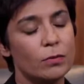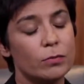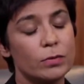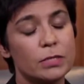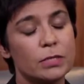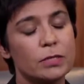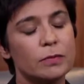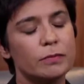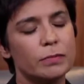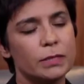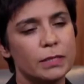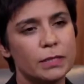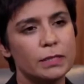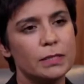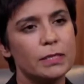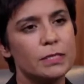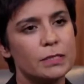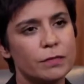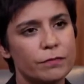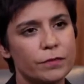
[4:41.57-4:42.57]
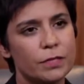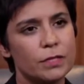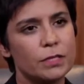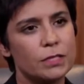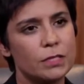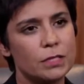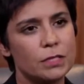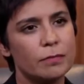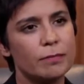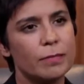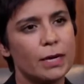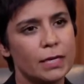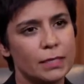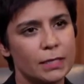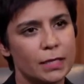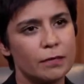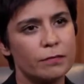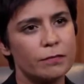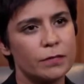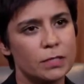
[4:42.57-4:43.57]
was completely different to my
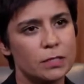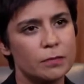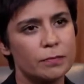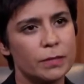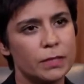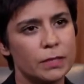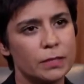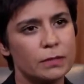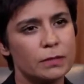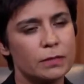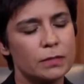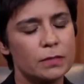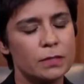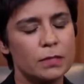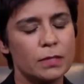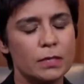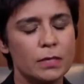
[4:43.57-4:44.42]
life experience.